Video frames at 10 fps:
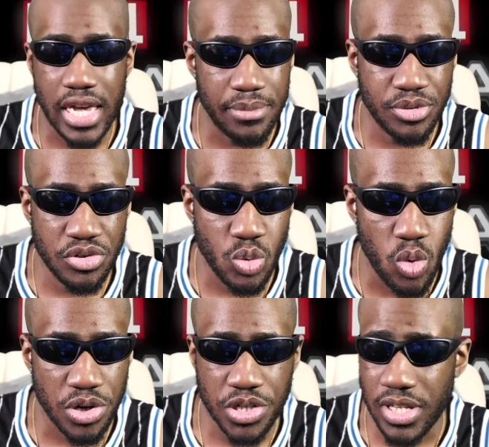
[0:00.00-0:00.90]
MCU is
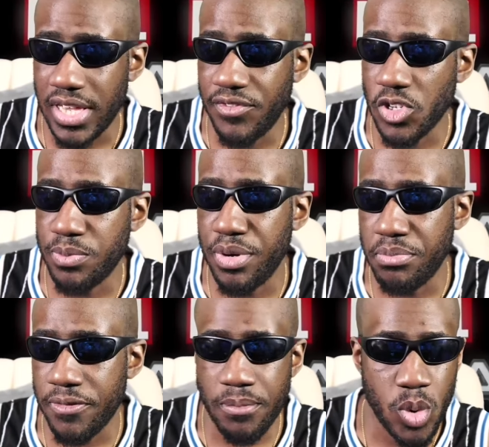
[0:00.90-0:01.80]
washed. They've not been
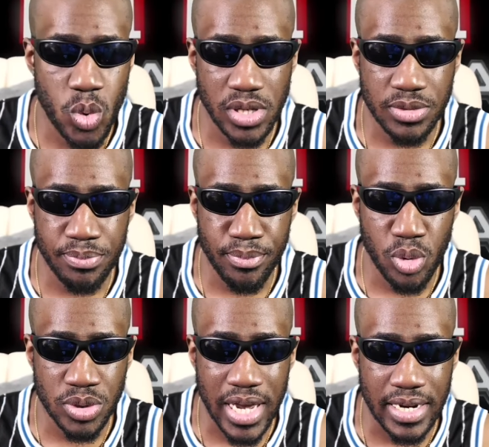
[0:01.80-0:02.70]
performing well
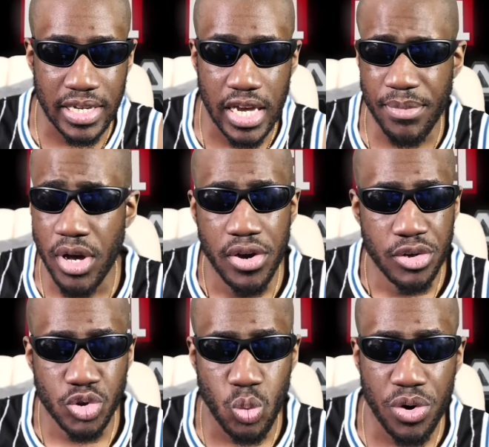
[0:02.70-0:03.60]
post Endgame.
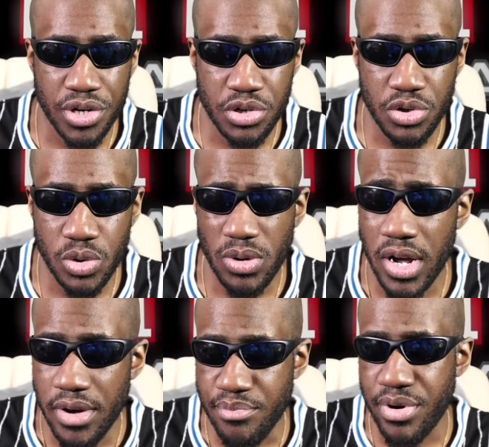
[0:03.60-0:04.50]
So what do you do?
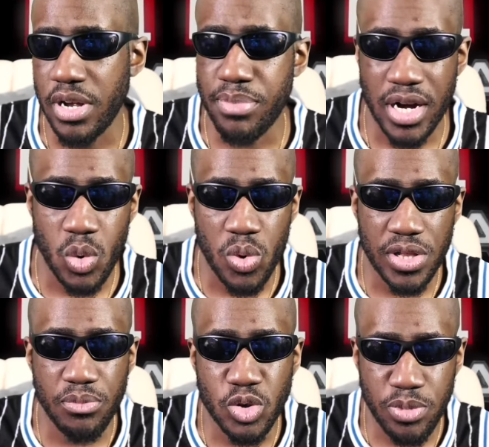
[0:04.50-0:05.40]
Bring back one of the
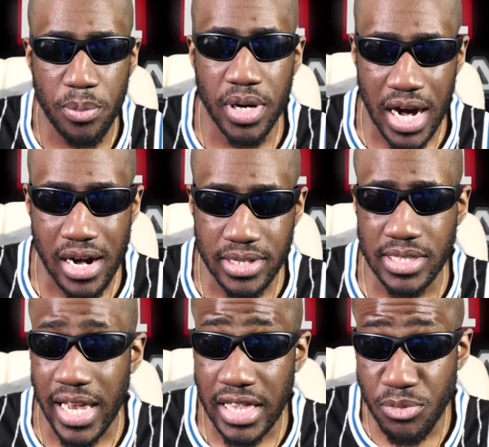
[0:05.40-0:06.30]
most popular characters.
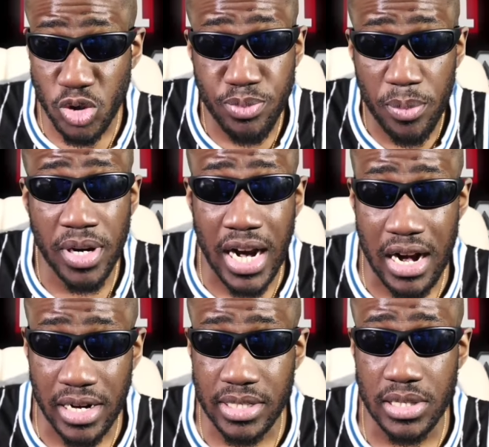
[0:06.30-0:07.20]
Like the most popular
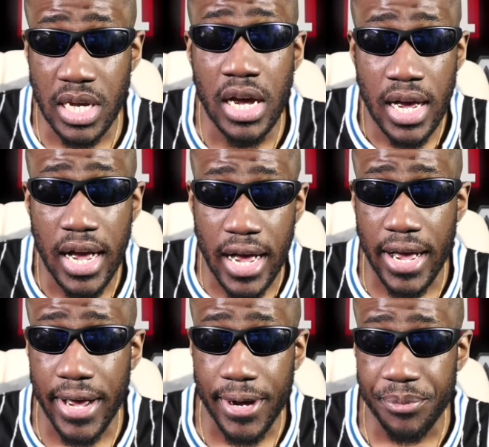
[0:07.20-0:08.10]
characters
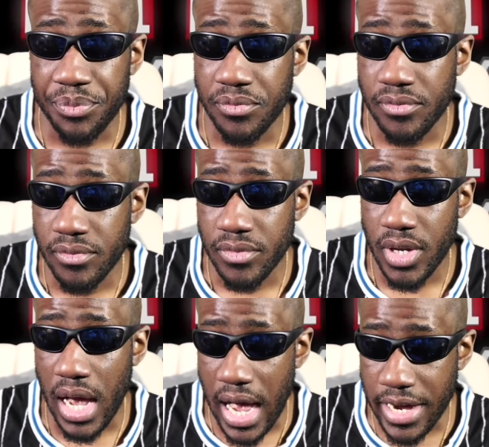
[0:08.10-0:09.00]
are
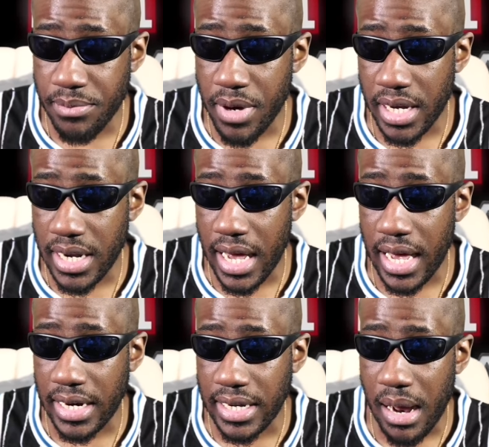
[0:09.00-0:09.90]
Iron Man
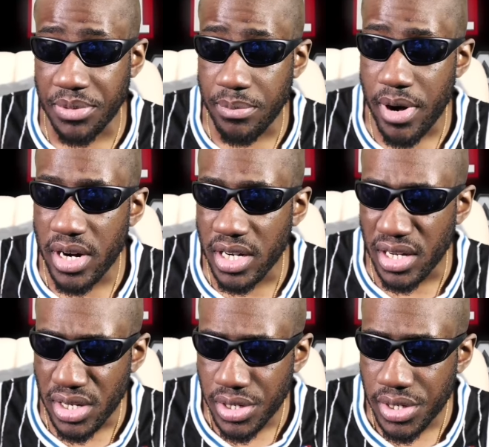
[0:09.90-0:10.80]
and Captain America.
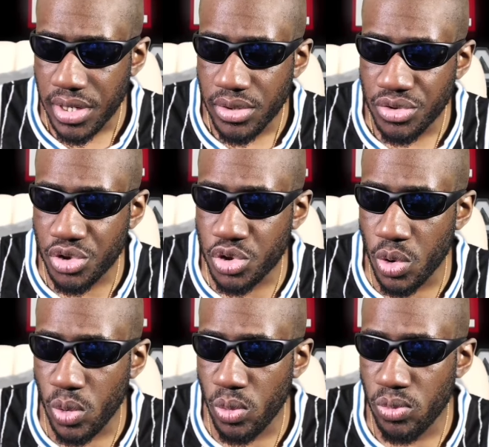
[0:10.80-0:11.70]

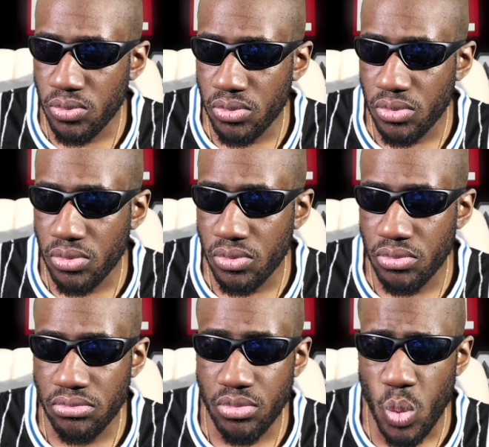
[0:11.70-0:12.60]
So
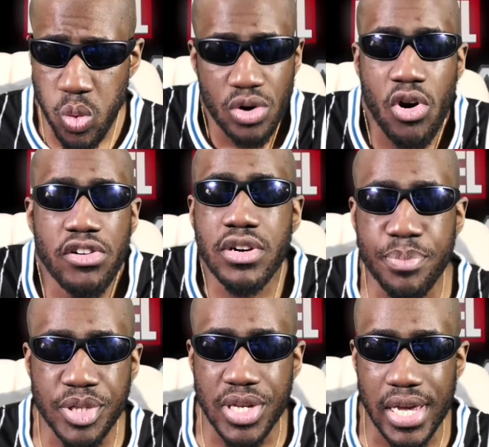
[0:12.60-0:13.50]

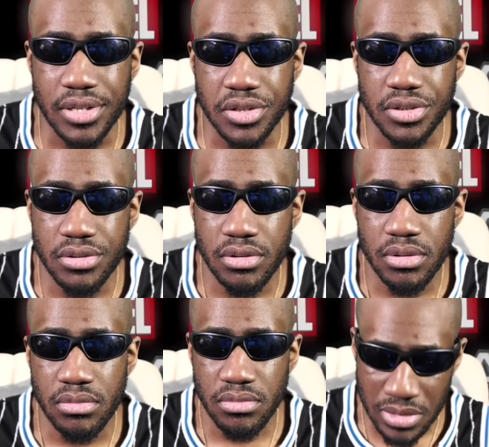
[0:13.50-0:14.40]
100%
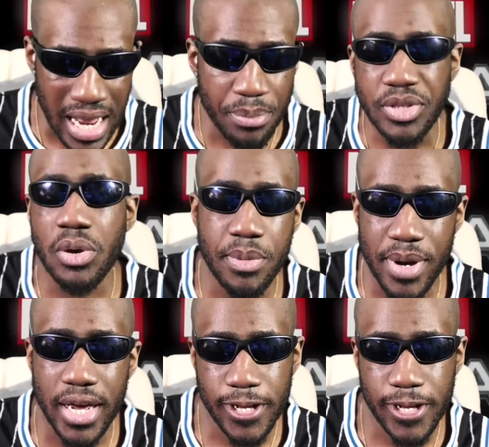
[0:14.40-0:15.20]
Cap is coming back.